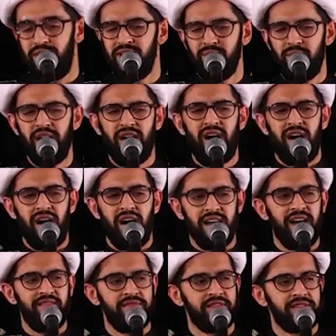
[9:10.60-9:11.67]
in my heart, I
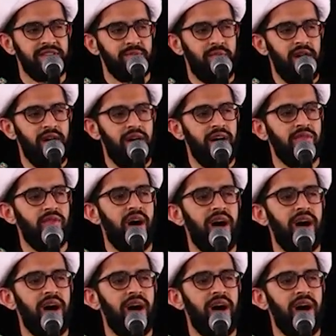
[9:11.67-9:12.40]
have this in my heart, that